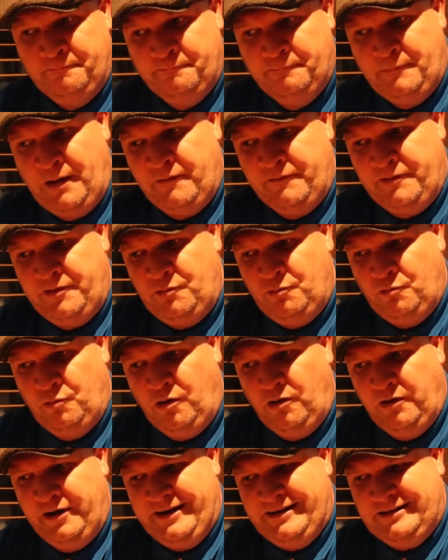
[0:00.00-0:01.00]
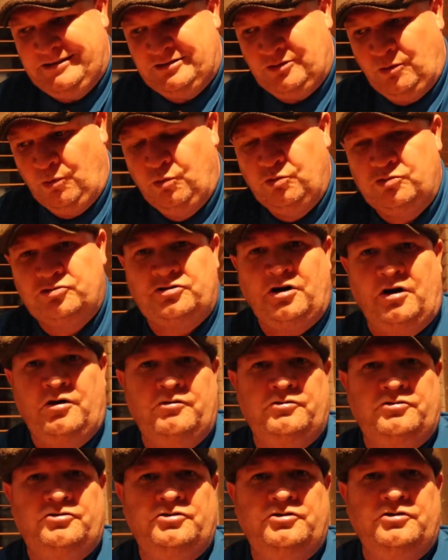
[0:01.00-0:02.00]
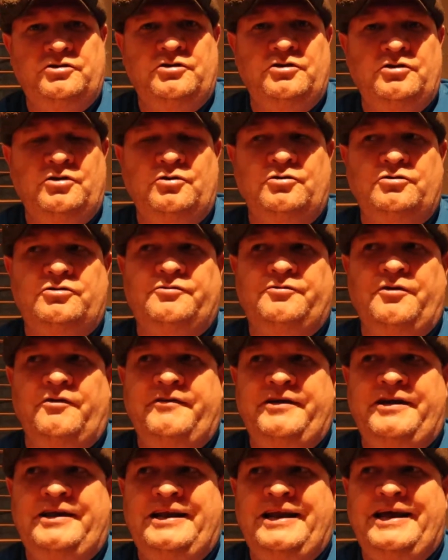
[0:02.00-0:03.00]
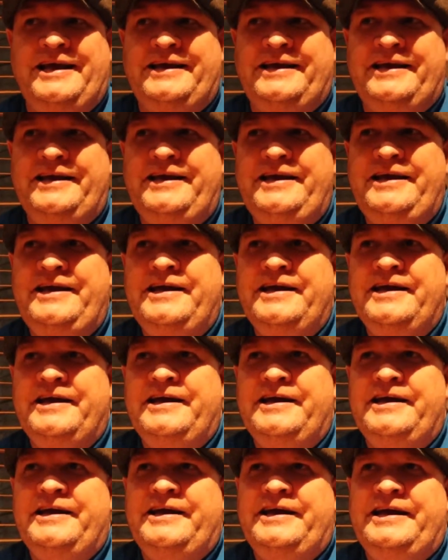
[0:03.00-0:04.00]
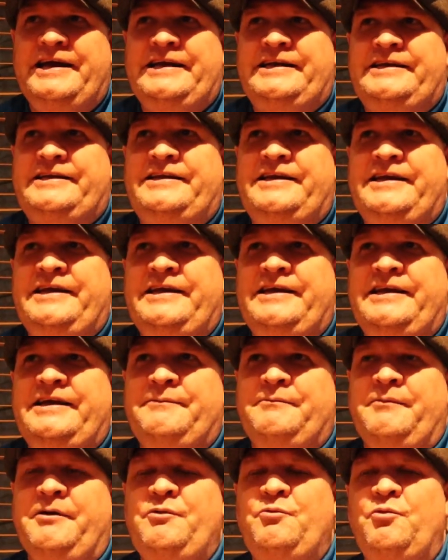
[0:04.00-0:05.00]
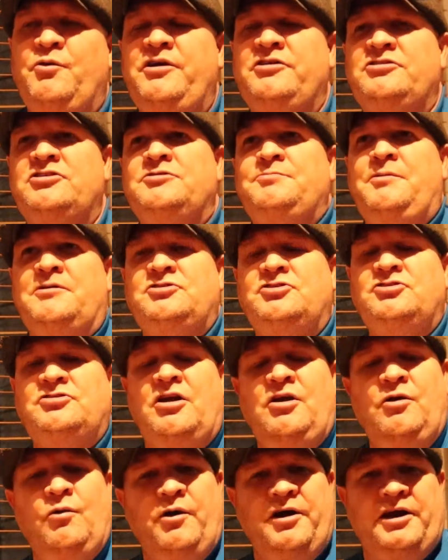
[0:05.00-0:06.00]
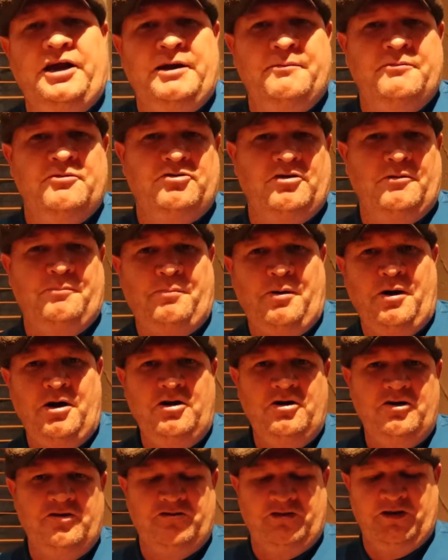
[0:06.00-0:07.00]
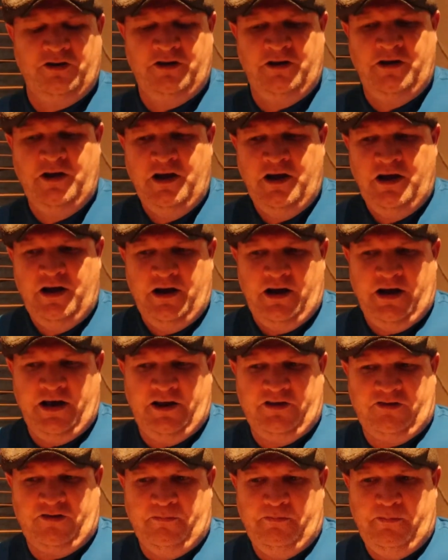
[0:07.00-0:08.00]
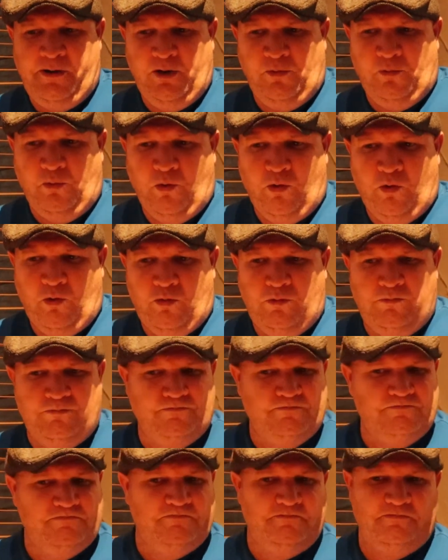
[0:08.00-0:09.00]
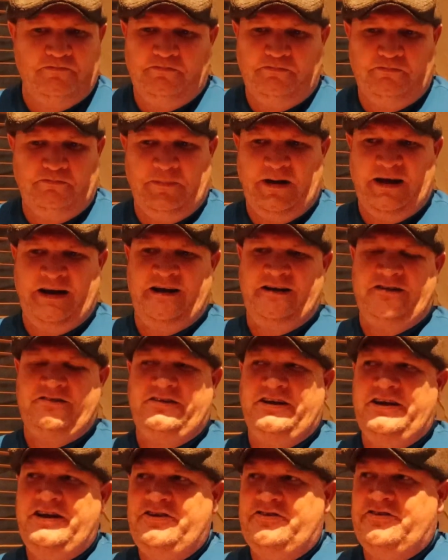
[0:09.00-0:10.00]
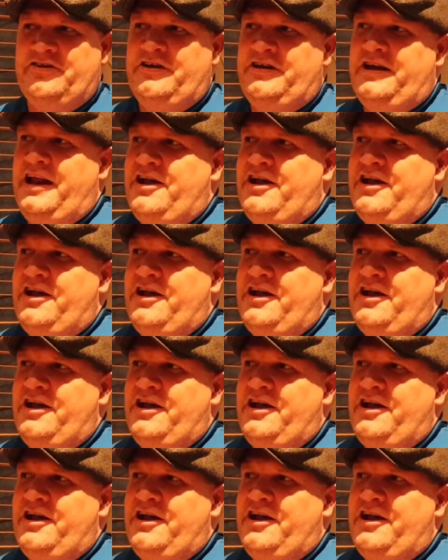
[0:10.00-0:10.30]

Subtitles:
Murray Wallace also looked very leggy. Murray Wallace, as much as I like him as a person and as a Millwall man of the season